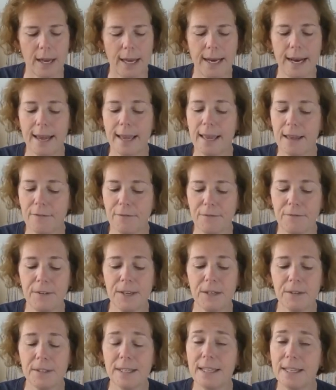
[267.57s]
and I have
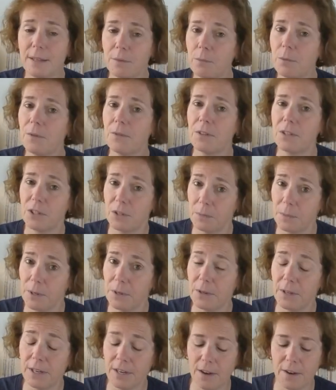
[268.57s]
filled him with the
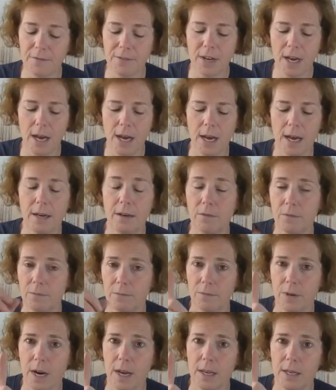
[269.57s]
spirit of God,
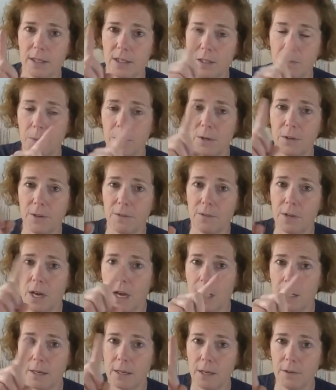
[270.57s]
right? Spirit of
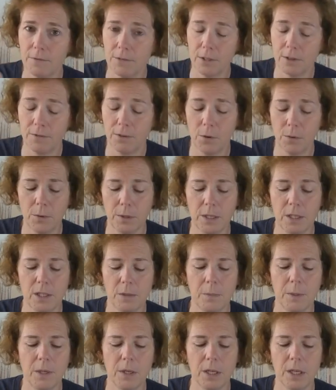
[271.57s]
God, gift of Holy
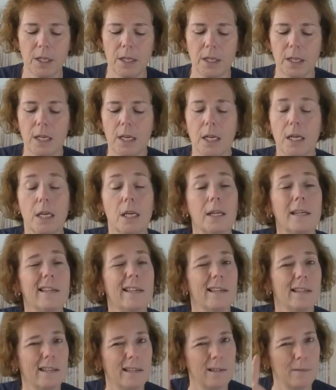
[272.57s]
Spirit
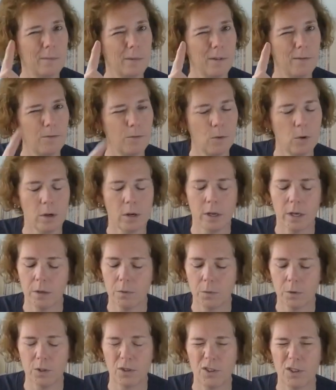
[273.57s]
before
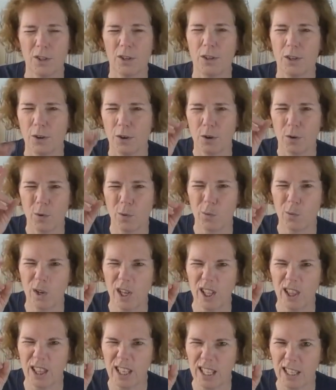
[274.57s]
it was
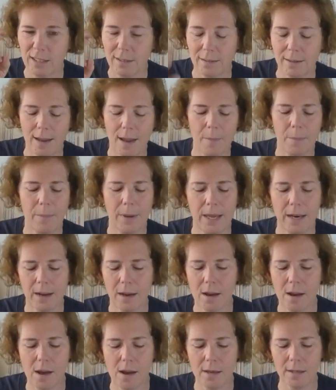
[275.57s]
released at
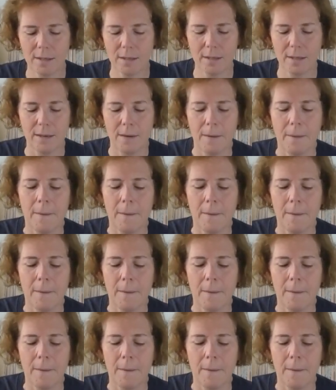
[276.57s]
Pentecost.